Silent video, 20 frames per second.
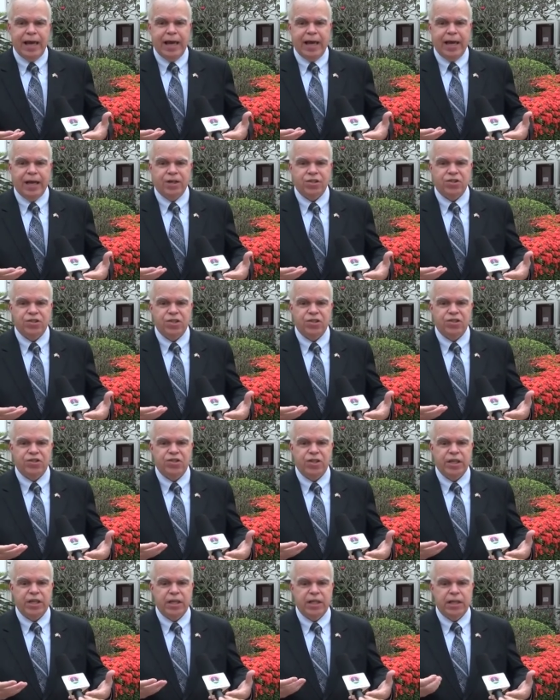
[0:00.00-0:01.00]
and
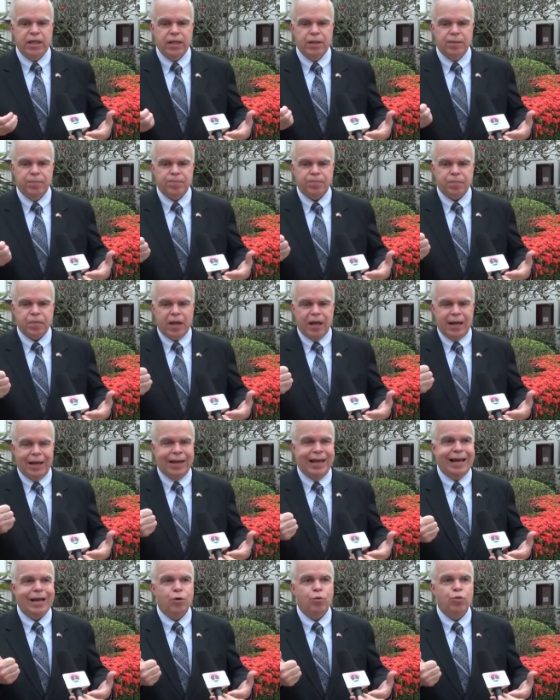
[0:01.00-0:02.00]
since the
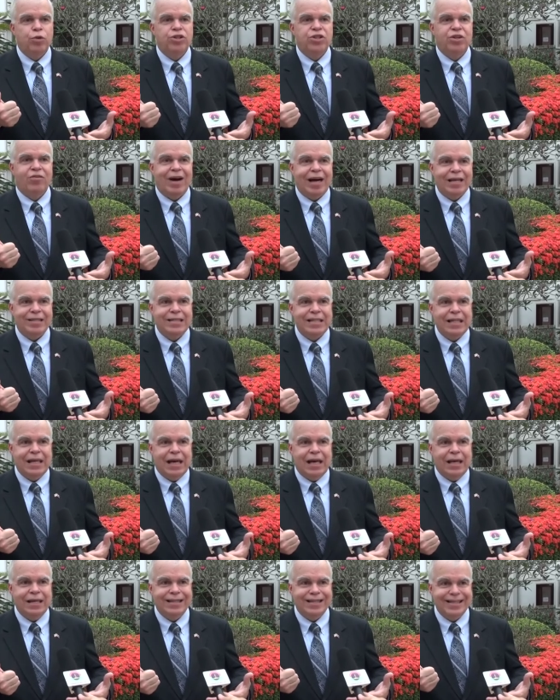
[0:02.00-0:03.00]
language of
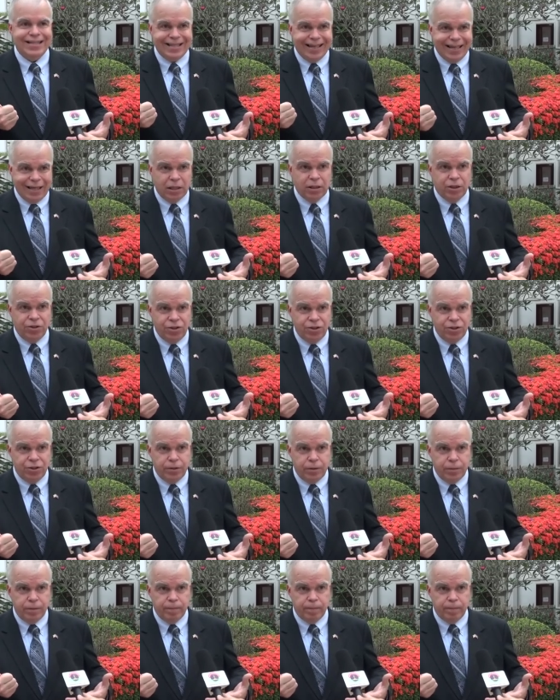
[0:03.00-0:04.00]
ASEAN is
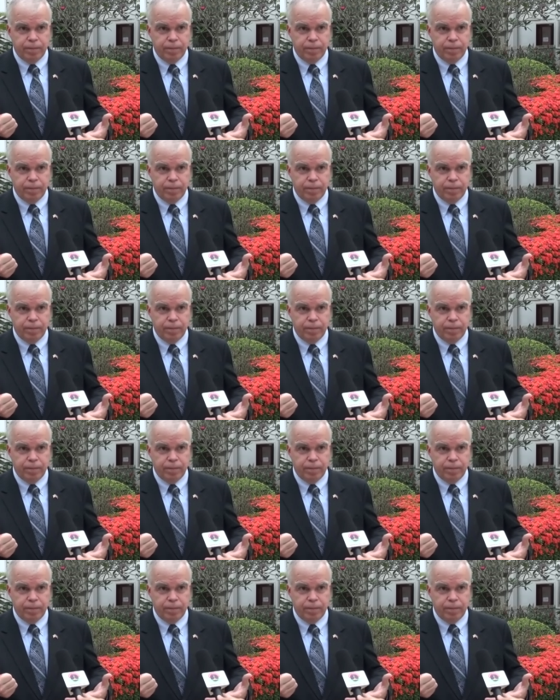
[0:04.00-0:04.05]
English,